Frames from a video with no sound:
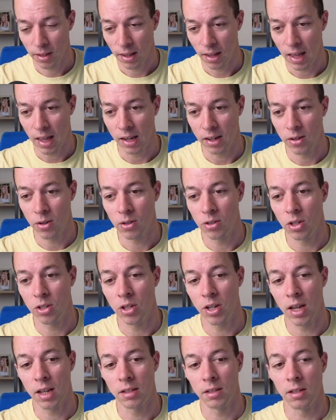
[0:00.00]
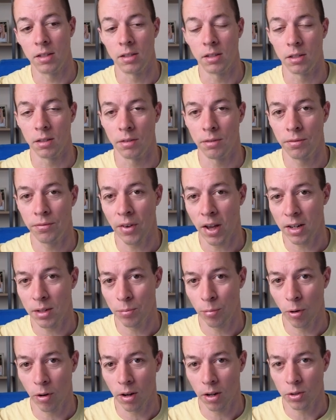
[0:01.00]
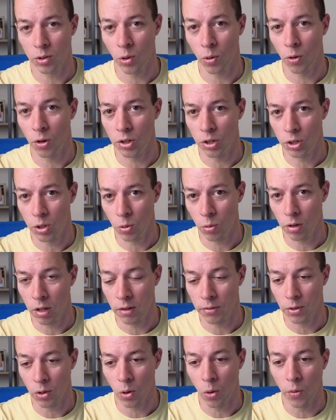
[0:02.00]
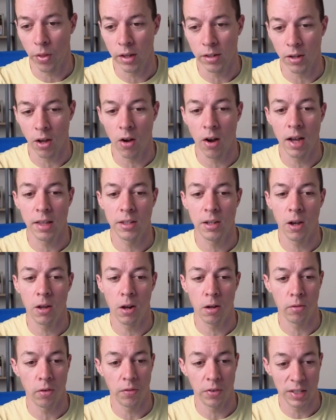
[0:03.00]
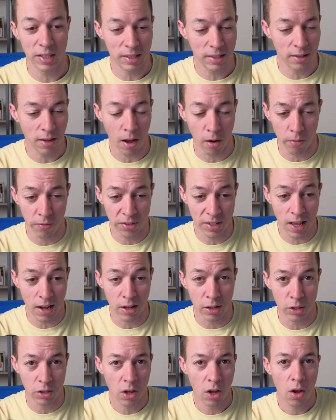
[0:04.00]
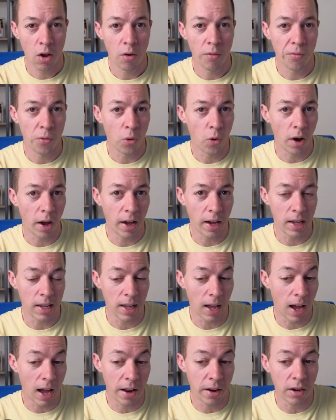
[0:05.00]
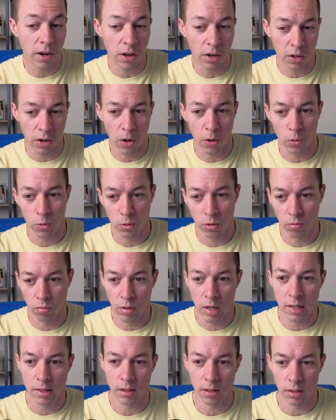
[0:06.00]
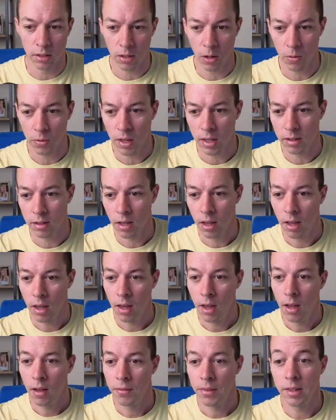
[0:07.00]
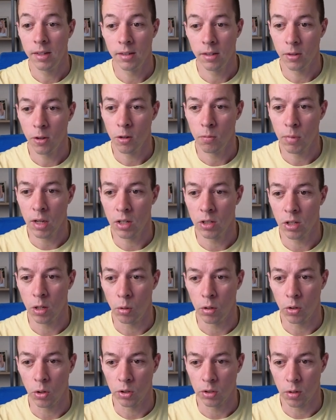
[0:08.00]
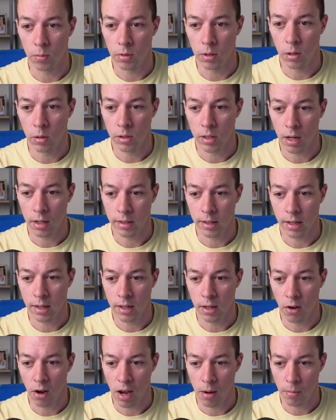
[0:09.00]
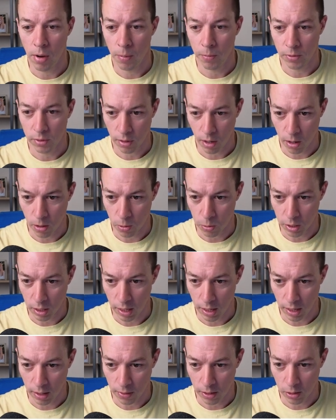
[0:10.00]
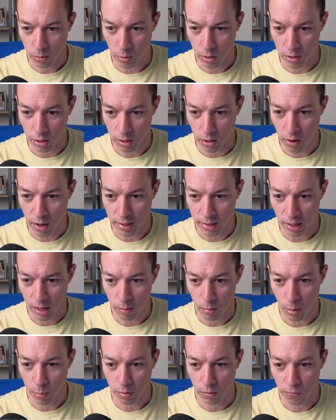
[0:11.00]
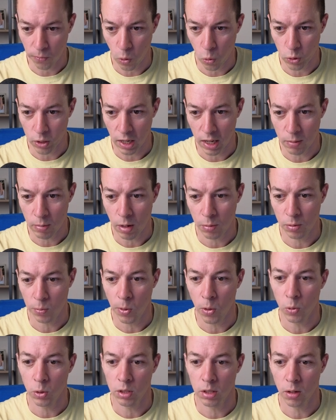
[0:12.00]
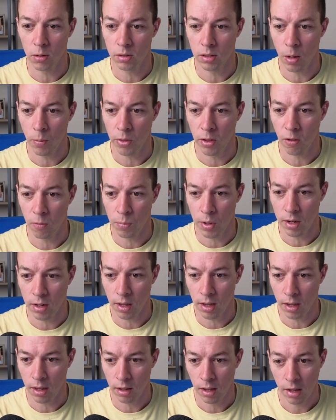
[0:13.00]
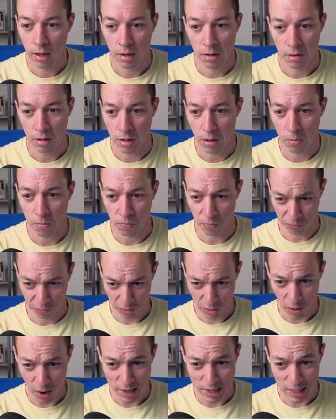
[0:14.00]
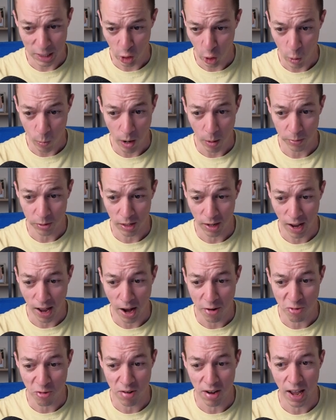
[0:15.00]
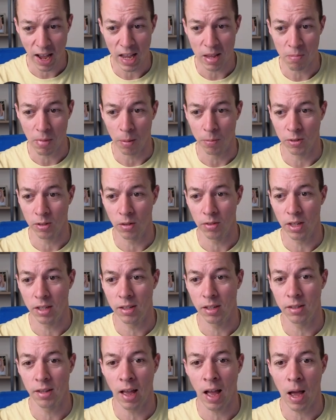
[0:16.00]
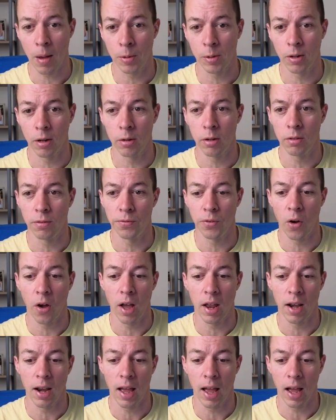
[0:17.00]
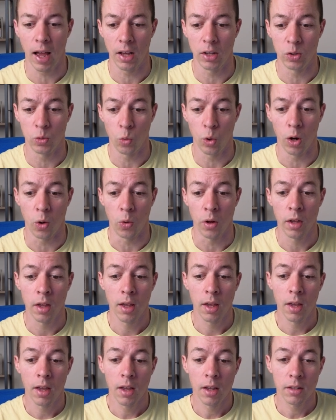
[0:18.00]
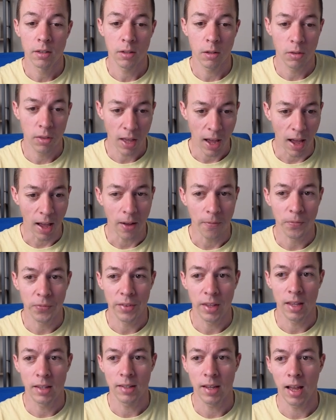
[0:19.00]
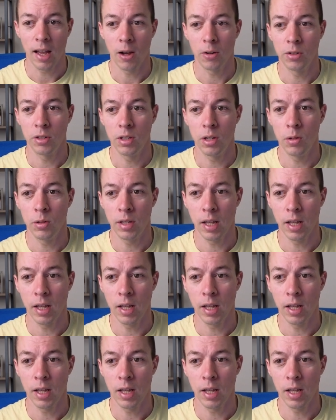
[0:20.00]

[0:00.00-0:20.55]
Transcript: it could suggest this is a fad product or it's short-lived or there's a high turnover of, of, sellers for a unknown reason. So this this is a good mixture. We've got some new sellers here, nine months old here. This one's 19 months, 14 months, but also some that have been here, you know, 92 months and 108 months. So this is absolutely fine as well. So that is how to use